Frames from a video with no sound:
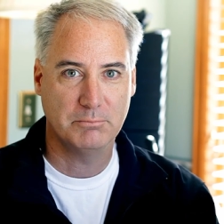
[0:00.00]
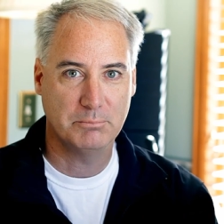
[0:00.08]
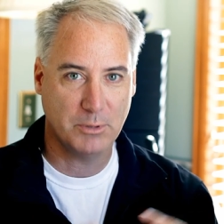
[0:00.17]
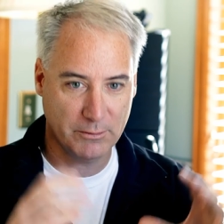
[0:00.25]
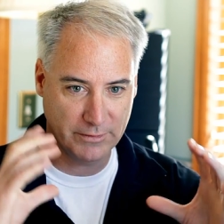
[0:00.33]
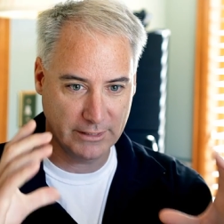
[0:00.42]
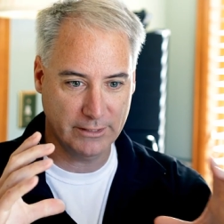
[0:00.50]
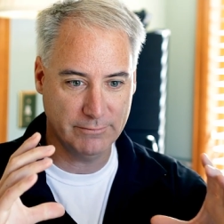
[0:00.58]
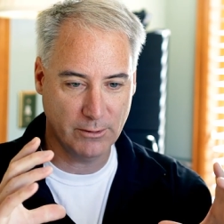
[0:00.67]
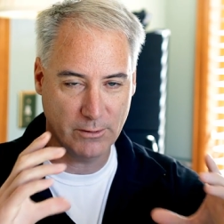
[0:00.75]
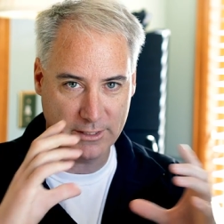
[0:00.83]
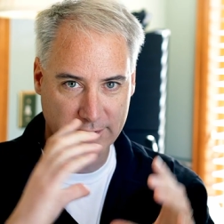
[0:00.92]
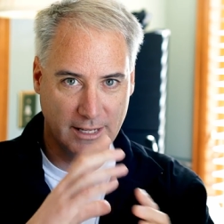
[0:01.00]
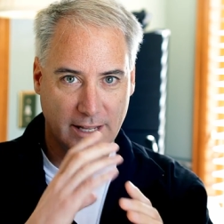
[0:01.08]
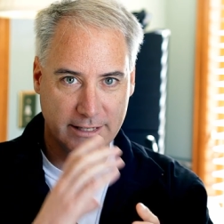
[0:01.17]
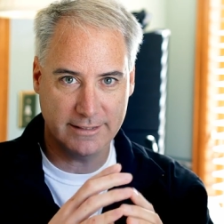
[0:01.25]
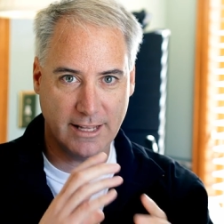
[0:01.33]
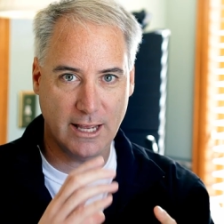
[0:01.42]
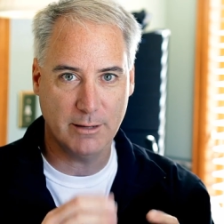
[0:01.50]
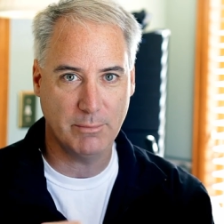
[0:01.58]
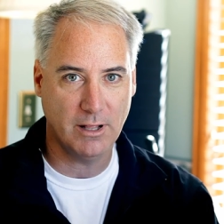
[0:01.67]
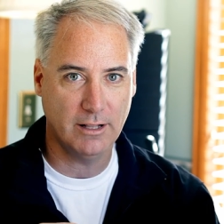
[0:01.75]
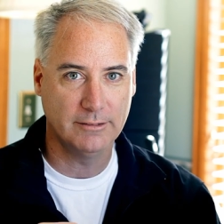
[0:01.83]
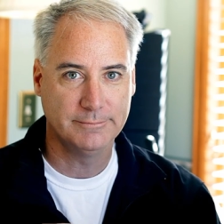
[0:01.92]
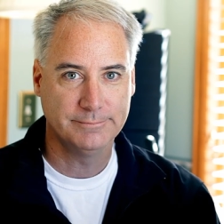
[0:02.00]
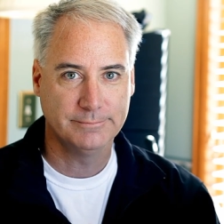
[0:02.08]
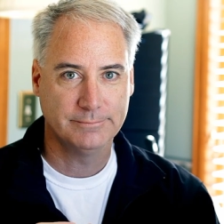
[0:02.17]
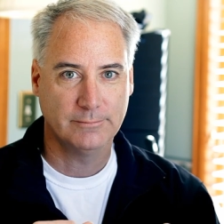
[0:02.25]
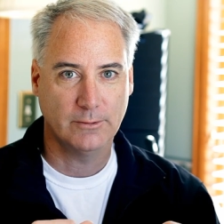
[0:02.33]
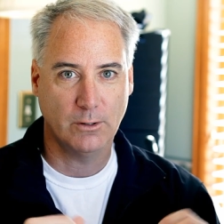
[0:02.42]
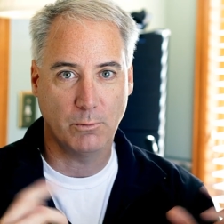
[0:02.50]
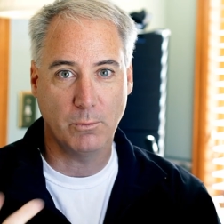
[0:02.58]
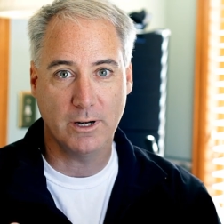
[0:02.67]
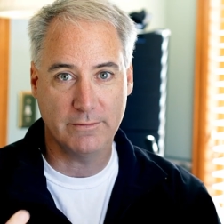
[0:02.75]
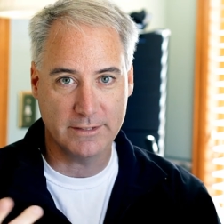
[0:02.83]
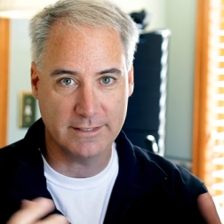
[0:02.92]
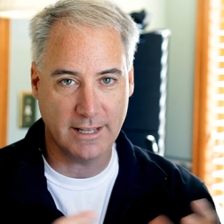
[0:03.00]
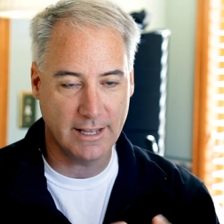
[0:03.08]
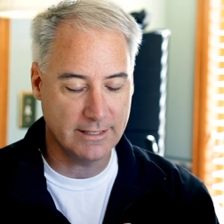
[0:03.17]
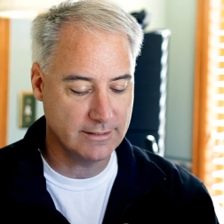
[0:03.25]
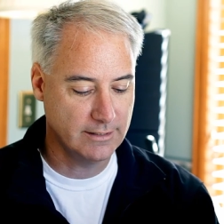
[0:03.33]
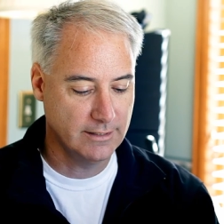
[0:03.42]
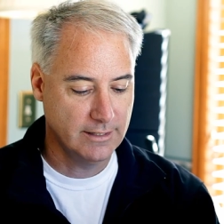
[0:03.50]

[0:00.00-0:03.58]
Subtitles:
perfectly focused on his eyeball. Or one of his eyes,